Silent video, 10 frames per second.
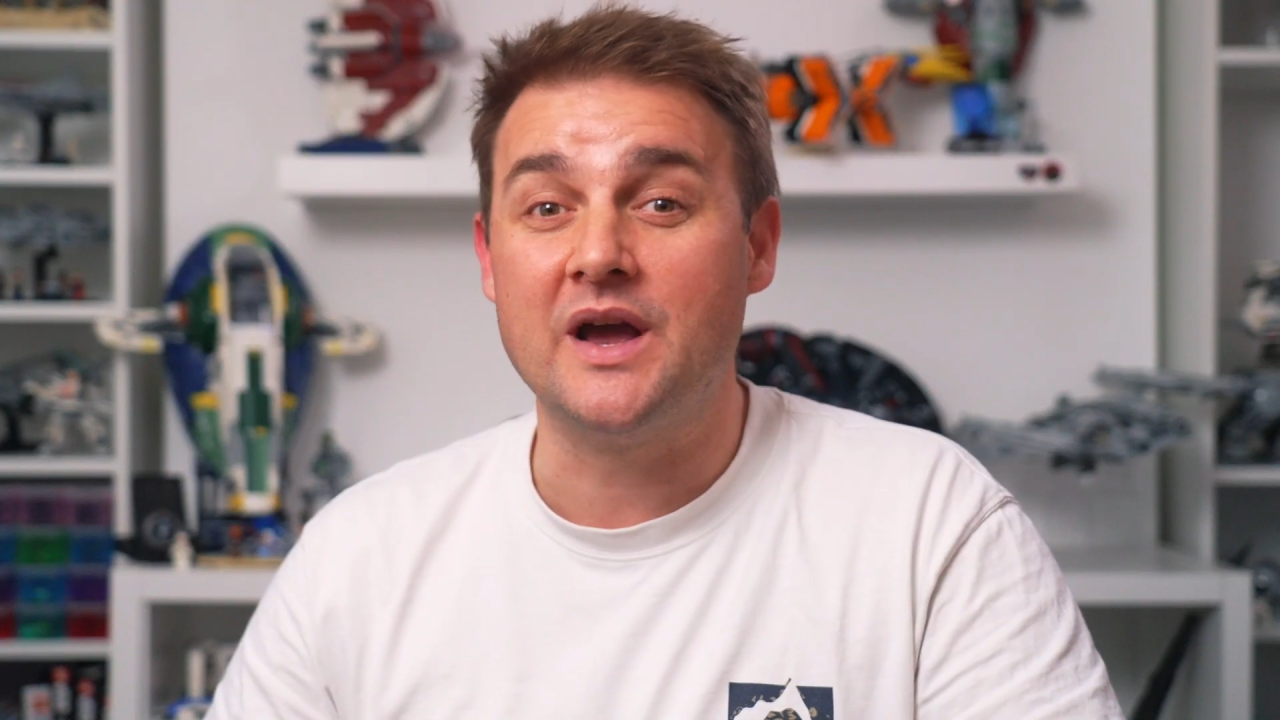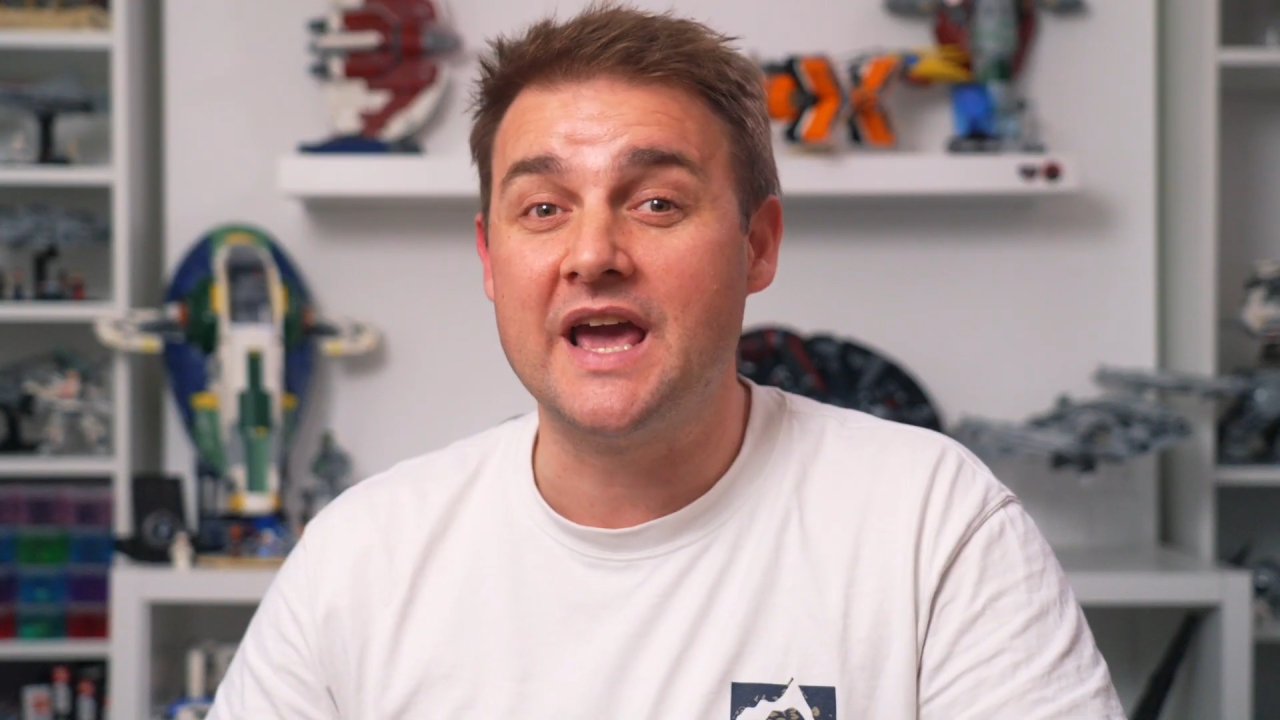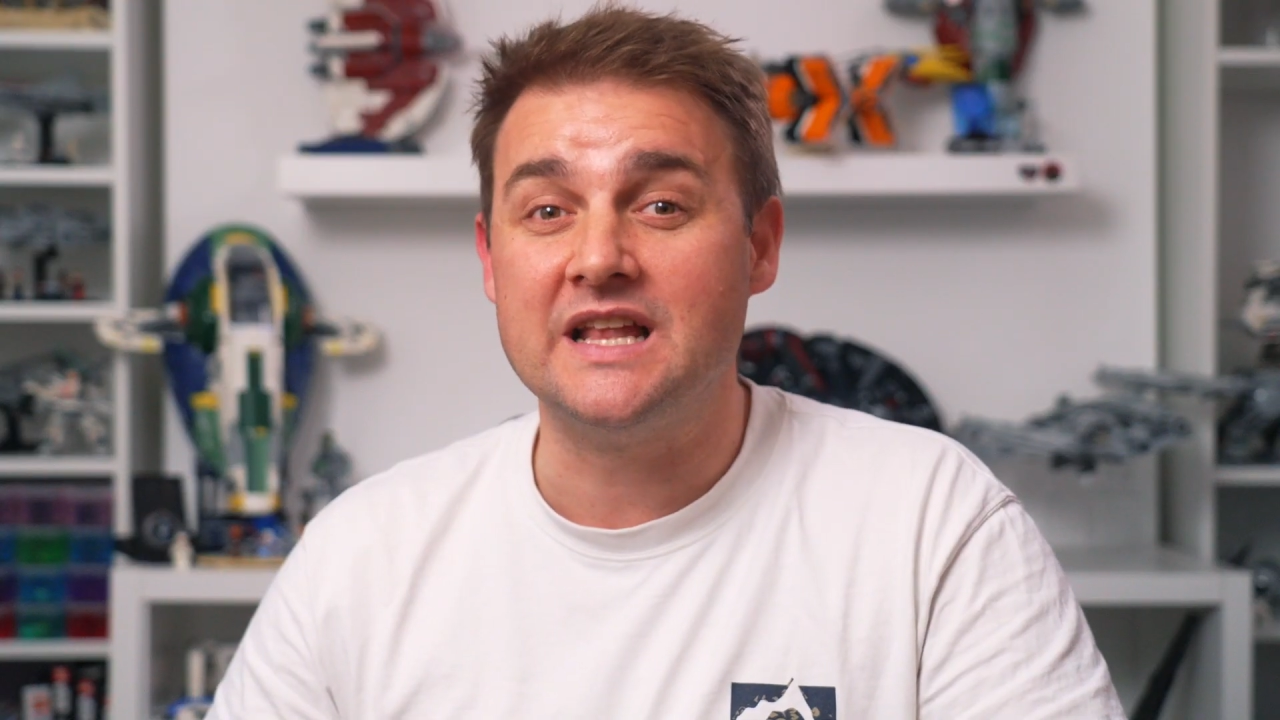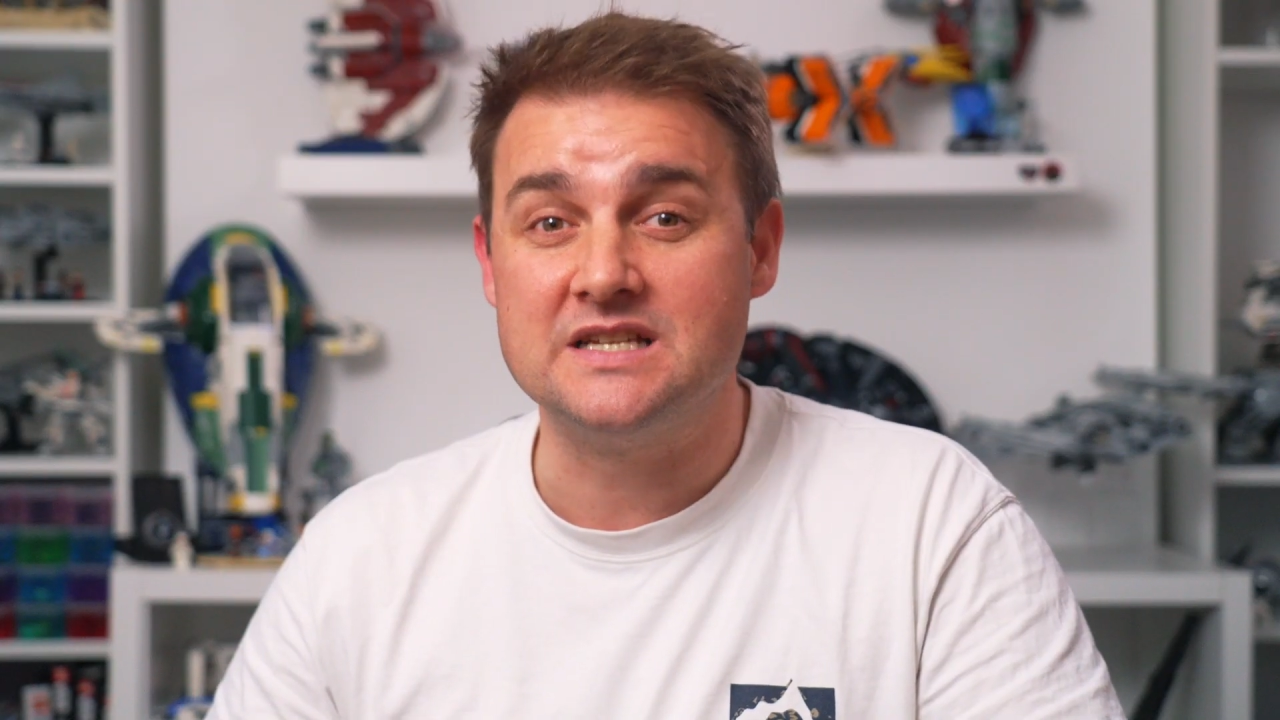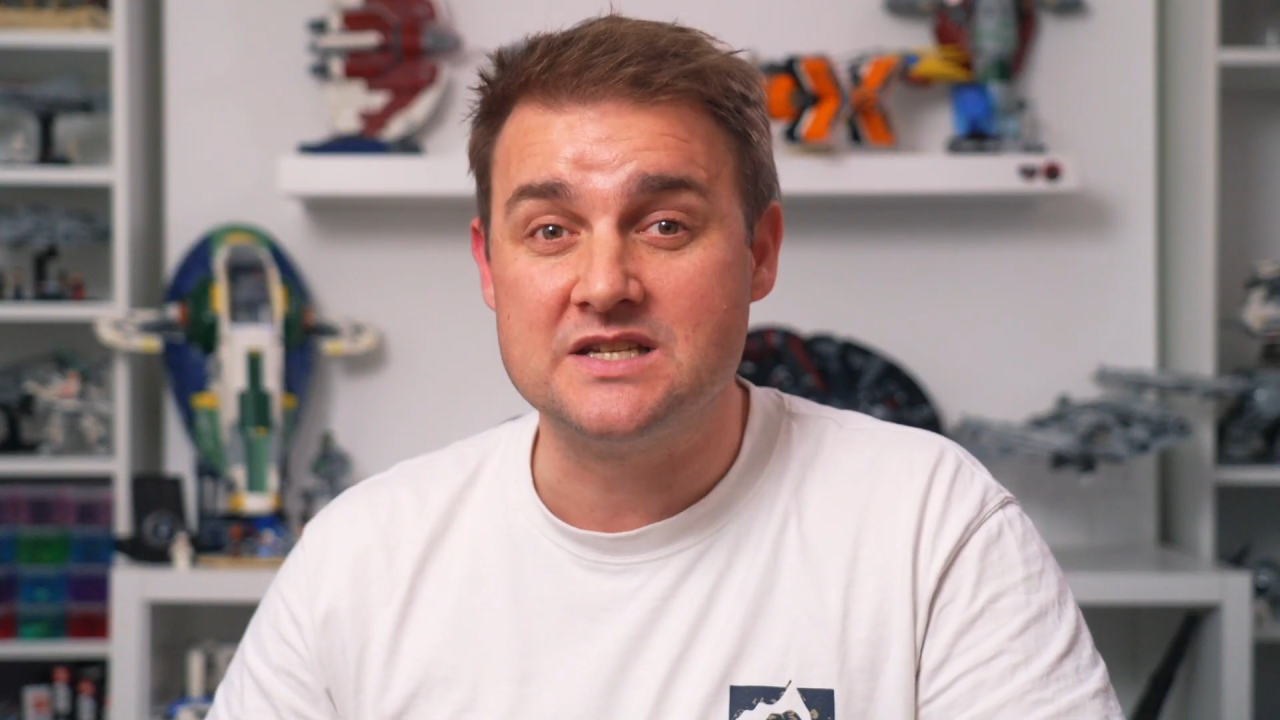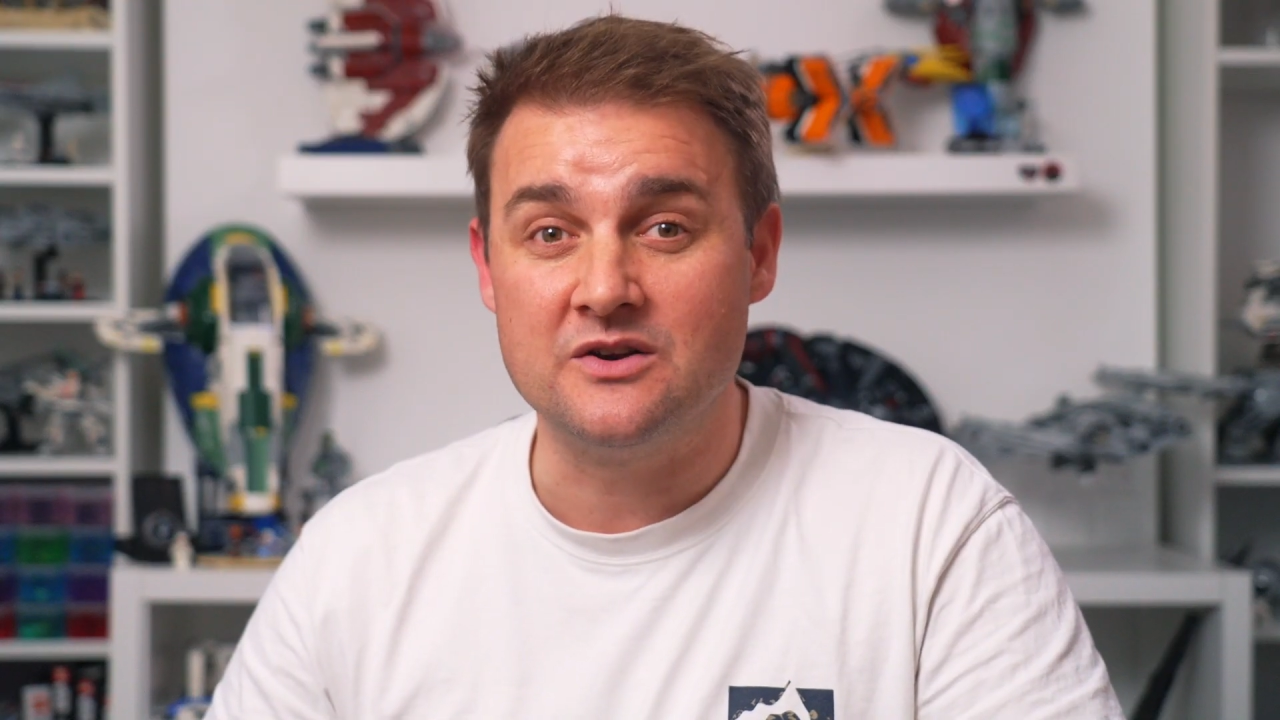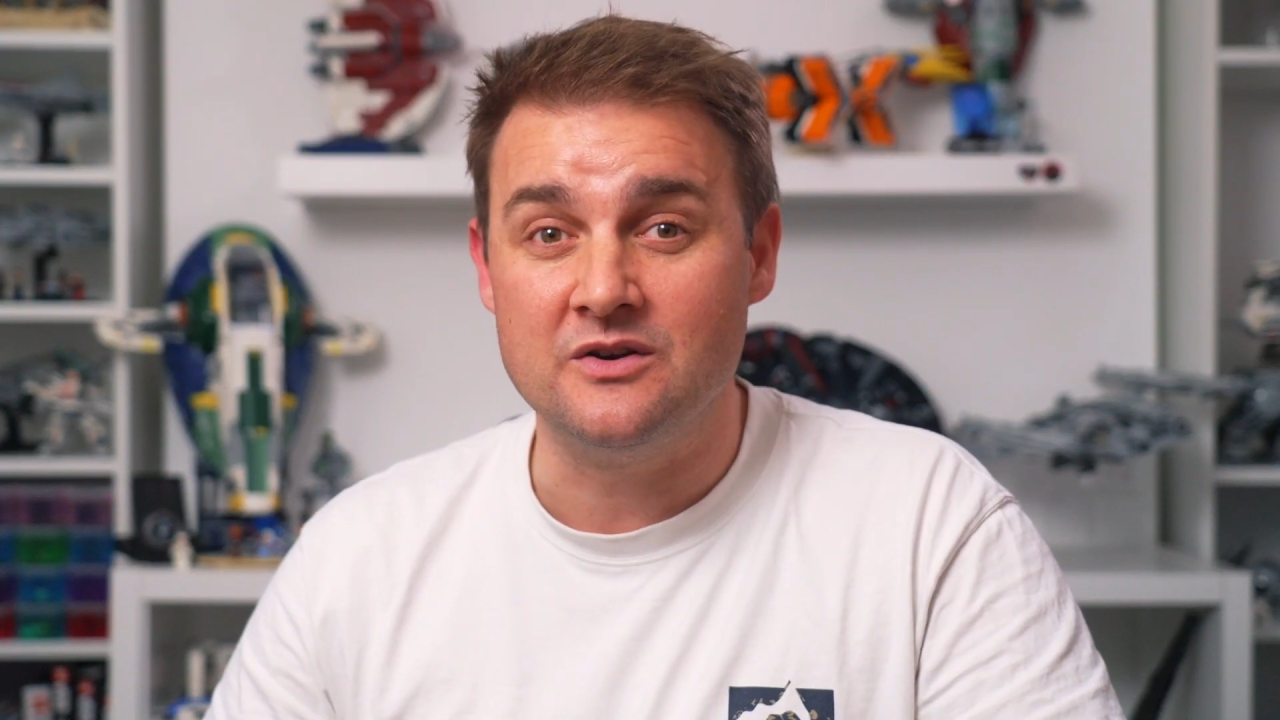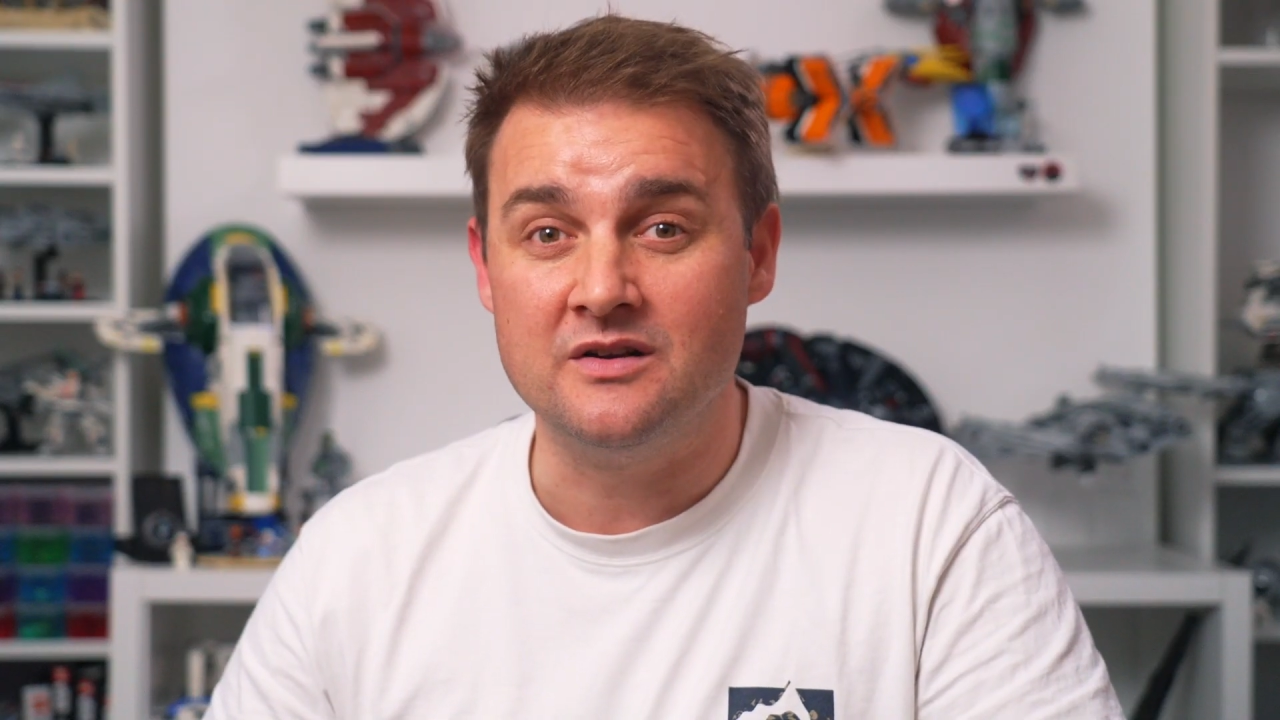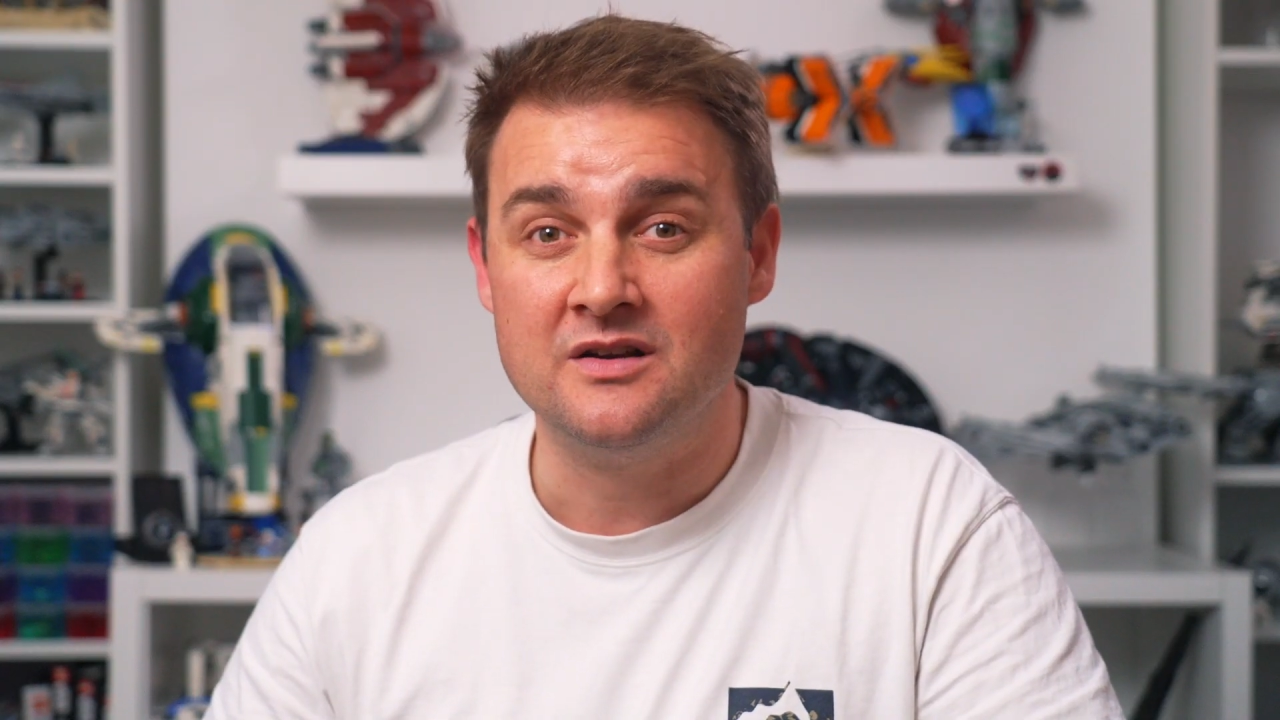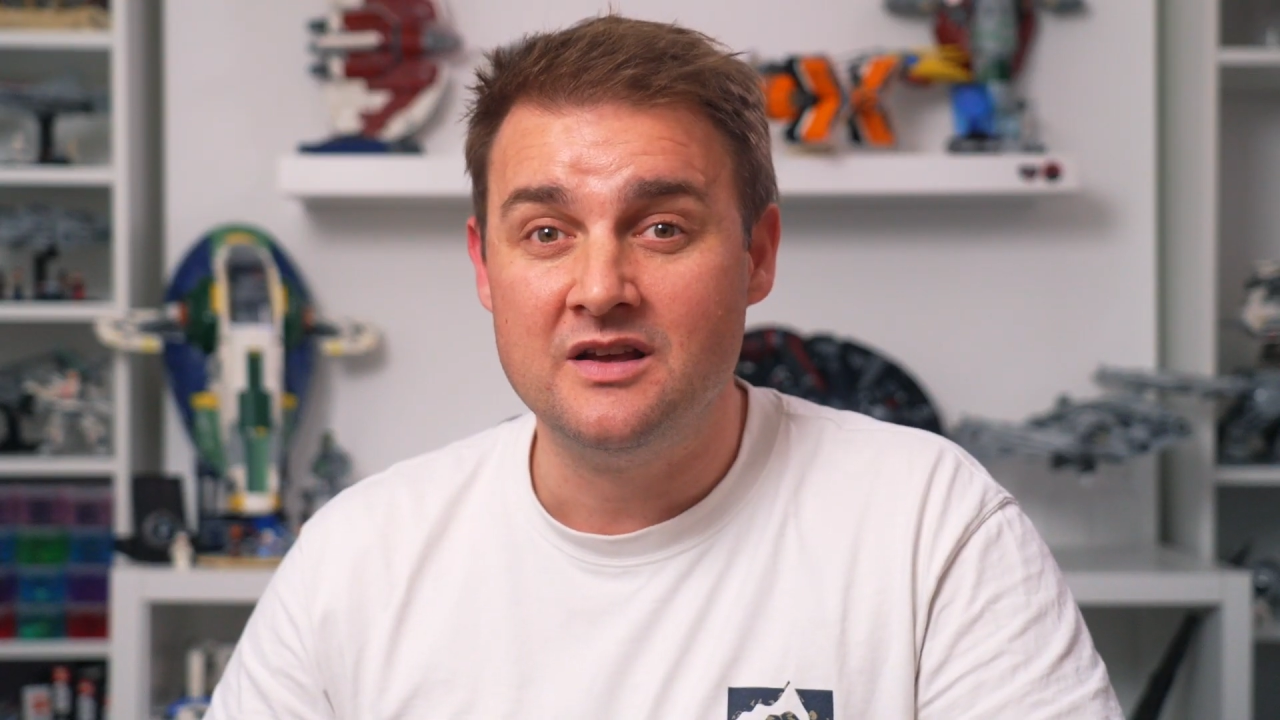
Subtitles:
again soon.